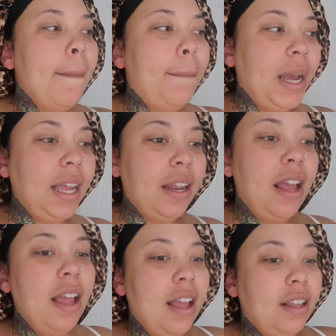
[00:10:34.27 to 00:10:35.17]
but
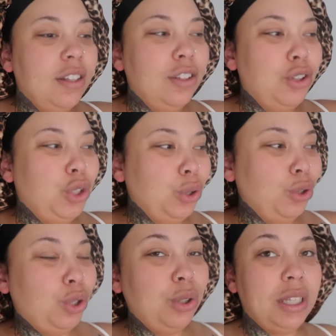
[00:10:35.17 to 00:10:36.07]
due
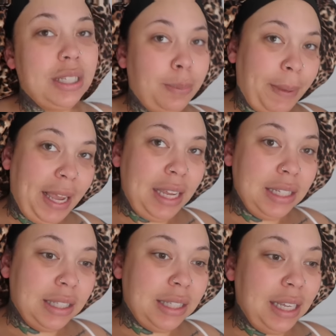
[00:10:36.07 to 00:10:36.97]
to the
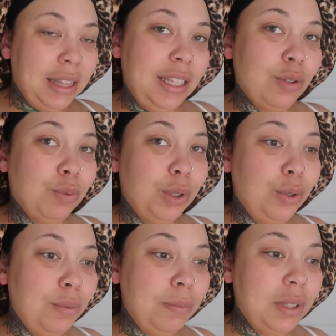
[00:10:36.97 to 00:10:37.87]
space in these
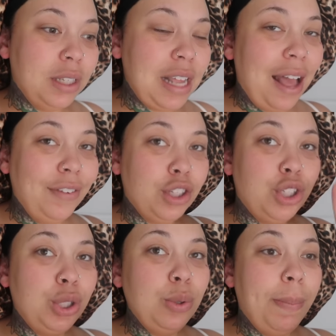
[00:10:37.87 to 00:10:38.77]
rooms, having
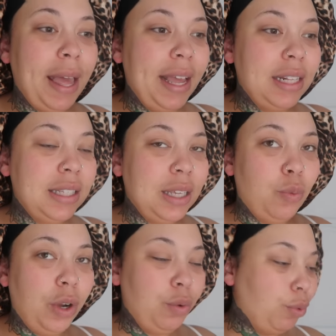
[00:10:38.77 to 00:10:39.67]
two beds
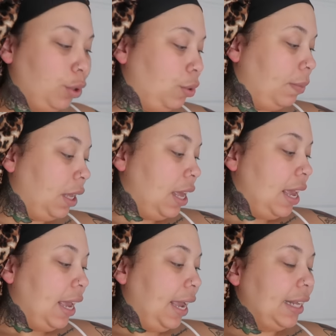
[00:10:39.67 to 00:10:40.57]
in one room,
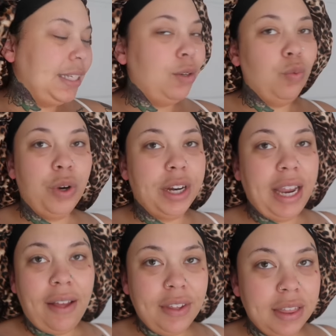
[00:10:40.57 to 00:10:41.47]
it didn't work
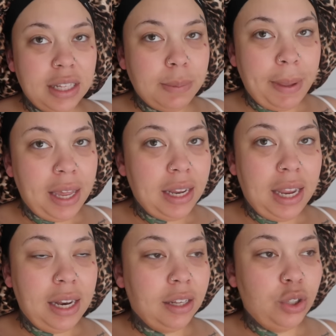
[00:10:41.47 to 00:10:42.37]
having this bed
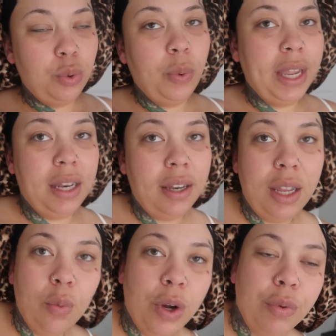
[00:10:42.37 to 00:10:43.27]
and a twin
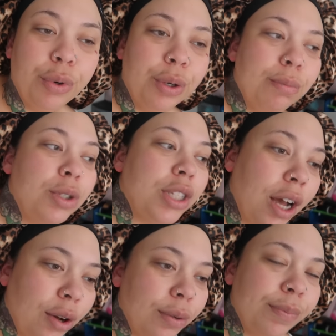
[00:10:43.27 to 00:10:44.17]
in one room.
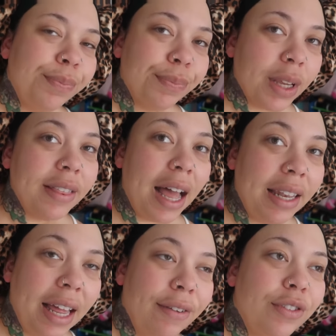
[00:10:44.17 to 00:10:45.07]
So that
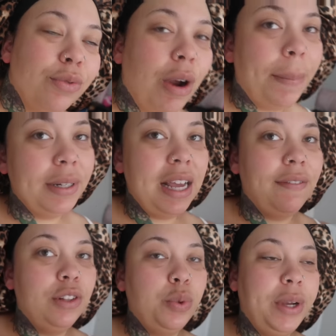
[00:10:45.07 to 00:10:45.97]
left Robin to
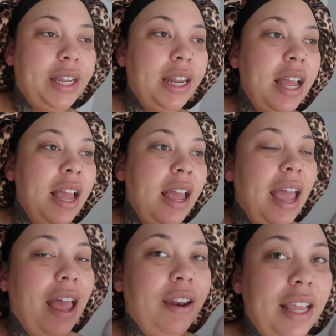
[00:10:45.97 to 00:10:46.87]
have the twin and